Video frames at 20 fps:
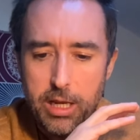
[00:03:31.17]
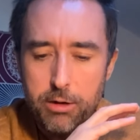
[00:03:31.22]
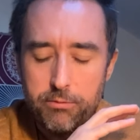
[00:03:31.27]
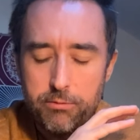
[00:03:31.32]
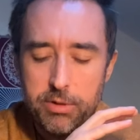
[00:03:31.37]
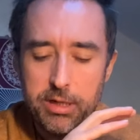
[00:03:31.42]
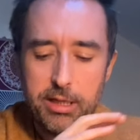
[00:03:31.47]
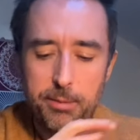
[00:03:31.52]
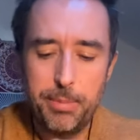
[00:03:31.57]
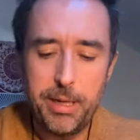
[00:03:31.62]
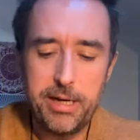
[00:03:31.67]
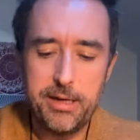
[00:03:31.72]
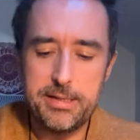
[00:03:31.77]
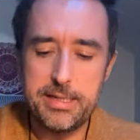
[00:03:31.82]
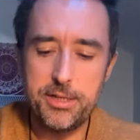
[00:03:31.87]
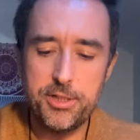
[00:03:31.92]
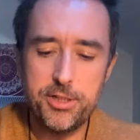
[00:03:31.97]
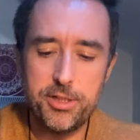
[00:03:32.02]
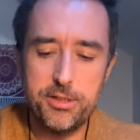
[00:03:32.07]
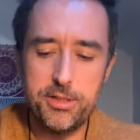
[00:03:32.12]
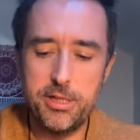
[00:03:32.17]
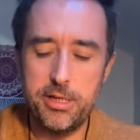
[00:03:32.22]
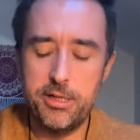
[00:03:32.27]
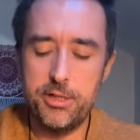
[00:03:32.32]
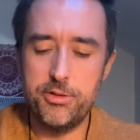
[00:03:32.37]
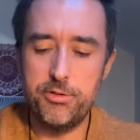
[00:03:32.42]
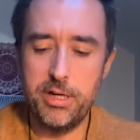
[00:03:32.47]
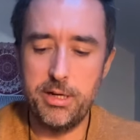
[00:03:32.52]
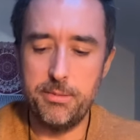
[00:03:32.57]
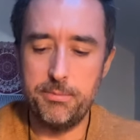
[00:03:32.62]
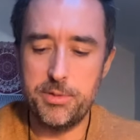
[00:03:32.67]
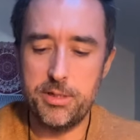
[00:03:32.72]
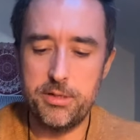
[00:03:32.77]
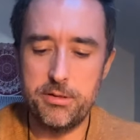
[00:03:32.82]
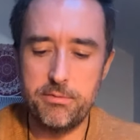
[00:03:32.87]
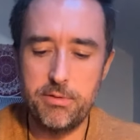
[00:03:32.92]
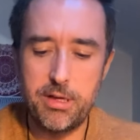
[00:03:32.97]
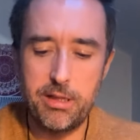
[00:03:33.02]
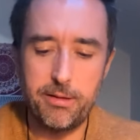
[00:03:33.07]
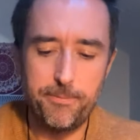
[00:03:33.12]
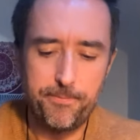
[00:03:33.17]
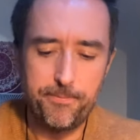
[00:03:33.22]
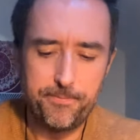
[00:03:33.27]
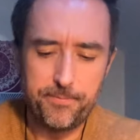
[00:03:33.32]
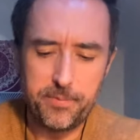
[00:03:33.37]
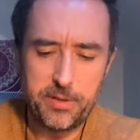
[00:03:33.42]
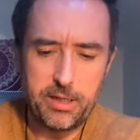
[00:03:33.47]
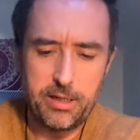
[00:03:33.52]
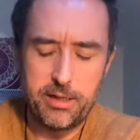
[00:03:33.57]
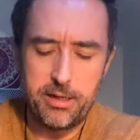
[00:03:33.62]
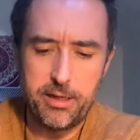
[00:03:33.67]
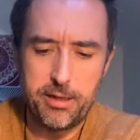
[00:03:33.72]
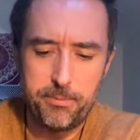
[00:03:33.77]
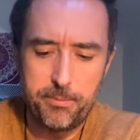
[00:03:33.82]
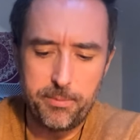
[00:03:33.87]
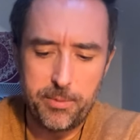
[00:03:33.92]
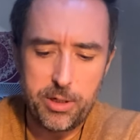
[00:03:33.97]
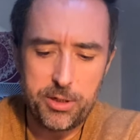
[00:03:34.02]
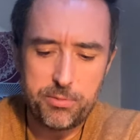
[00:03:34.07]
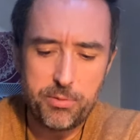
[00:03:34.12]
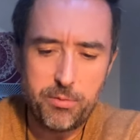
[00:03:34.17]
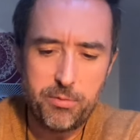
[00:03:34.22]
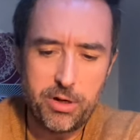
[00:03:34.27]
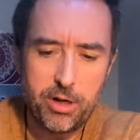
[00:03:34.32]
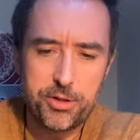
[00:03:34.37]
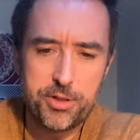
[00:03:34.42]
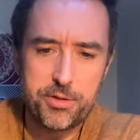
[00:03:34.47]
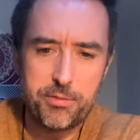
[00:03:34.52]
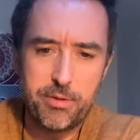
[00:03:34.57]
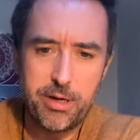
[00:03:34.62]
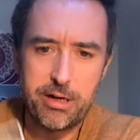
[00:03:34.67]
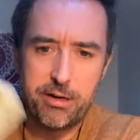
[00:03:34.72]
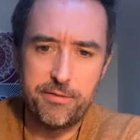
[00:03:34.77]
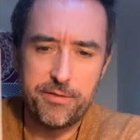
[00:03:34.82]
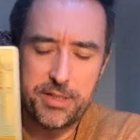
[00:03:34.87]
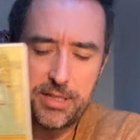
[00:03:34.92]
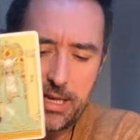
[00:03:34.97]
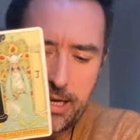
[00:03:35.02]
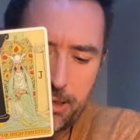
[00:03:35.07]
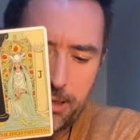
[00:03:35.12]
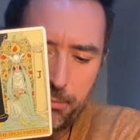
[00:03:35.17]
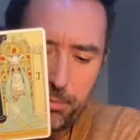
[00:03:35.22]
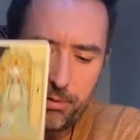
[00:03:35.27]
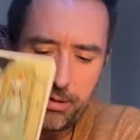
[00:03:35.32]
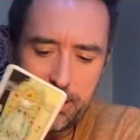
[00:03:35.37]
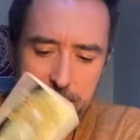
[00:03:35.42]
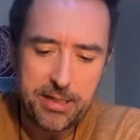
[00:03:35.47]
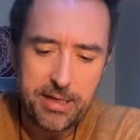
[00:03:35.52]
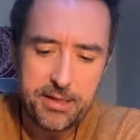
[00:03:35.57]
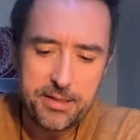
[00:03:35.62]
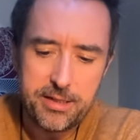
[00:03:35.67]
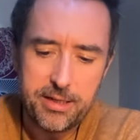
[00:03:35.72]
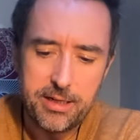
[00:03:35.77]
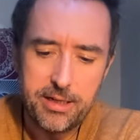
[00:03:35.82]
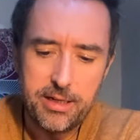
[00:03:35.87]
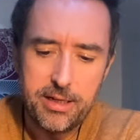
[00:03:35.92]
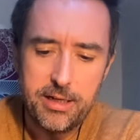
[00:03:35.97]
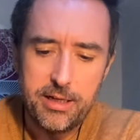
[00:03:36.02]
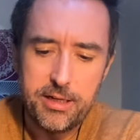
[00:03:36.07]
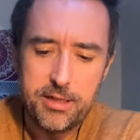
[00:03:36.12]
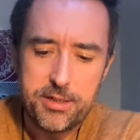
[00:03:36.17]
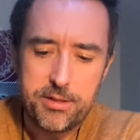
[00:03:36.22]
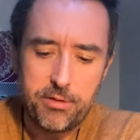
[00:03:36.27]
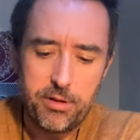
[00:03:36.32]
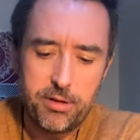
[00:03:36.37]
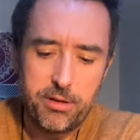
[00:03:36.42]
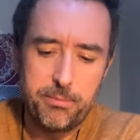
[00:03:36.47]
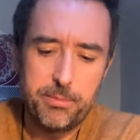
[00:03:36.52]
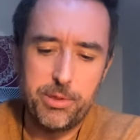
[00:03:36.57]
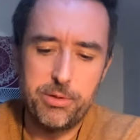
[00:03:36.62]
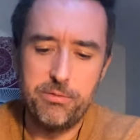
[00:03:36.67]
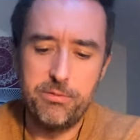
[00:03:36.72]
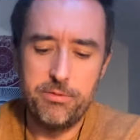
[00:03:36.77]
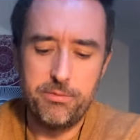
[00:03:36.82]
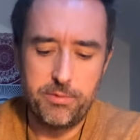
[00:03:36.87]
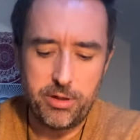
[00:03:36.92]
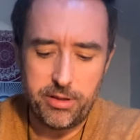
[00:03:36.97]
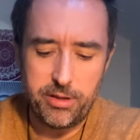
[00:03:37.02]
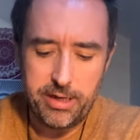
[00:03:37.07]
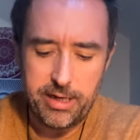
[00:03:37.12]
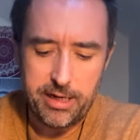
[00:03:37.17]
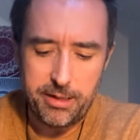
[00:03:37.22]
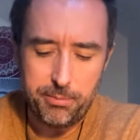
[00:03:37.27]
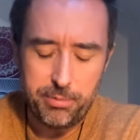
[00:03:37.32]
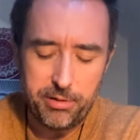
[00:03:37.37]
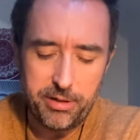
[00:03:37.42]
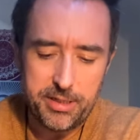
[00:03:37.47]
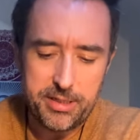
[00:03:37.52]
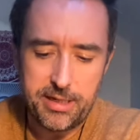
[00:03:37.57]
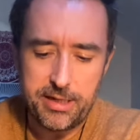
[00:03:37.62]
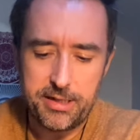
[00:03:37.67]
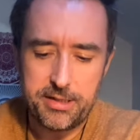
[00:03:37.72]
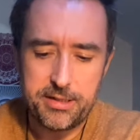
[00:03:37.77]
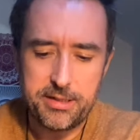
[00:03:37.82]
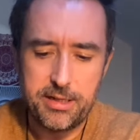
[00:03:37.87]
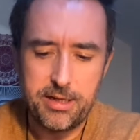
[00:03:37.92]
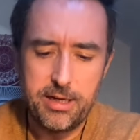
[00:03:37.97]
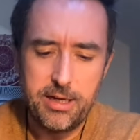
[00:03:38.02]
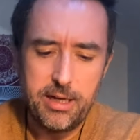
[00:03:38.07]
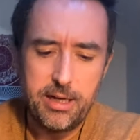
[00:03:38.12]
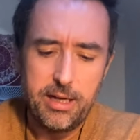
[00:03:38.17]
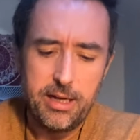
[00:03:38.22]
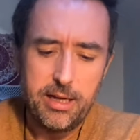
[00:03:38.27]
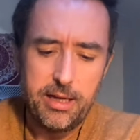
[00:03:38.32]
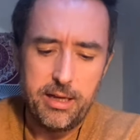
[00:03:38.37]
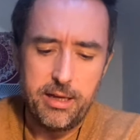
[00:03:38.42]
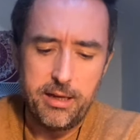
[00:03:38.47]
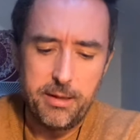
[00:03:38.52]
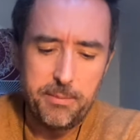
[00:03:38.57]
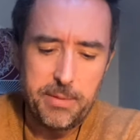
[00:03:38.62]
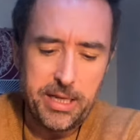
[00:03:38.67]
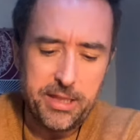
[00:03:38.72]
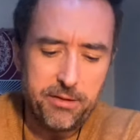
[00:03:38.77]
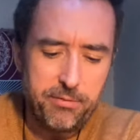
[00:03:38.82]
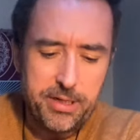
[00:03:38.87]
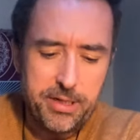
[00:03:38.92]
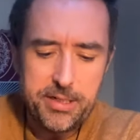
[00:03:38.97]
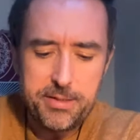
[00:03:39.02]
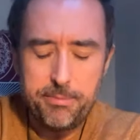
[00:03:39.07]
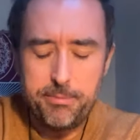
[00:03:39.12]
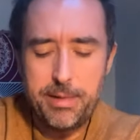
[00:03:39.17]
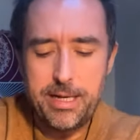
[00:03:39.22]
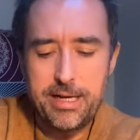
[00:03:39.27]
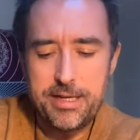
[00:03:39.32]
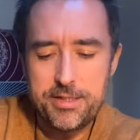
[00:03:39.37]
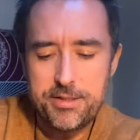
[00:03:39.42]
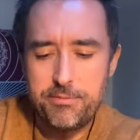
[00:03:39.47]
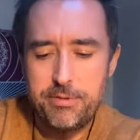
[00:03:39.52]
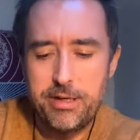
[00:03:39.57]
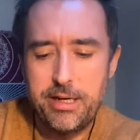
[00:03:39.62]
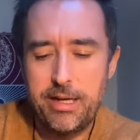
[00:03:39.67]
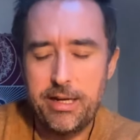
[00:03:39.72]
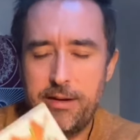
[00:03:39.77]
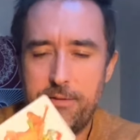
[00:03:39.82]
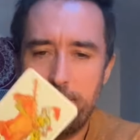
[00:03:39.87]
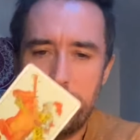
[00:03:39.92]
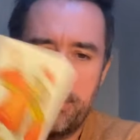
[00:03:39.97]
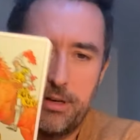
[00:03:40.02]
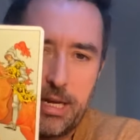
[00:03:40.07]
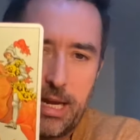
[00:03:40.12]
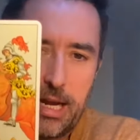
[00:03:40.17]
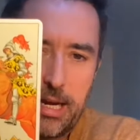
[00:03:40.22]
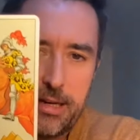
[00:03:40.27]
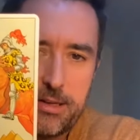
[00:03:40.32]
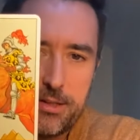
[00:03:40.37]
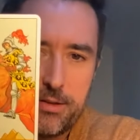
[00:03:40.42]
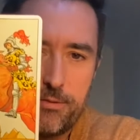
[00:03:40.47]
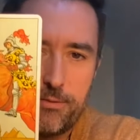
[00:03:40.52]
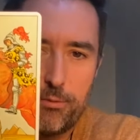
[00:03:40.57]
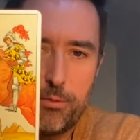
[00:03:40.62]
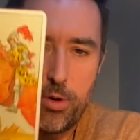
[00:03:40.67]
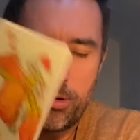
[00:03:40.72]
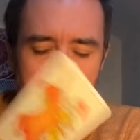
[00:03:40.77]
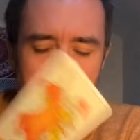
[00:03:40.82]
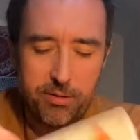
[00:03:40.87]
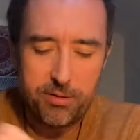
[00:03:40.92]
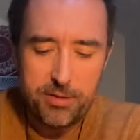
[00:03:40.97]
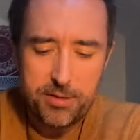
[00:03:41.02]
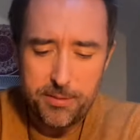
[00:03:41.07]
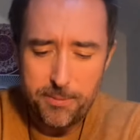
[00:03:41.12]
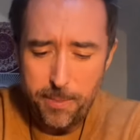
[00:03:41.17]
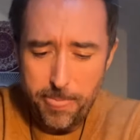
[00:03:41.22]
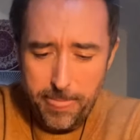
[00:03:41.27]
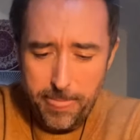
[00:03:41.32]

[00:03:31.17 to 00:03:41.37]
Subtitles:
Really pay attention to your dreams as well, because what we're not aware of is the High Priestess. So we've got the moon, we've got the High Priestess. In the recent past, we have the Knight of Wands.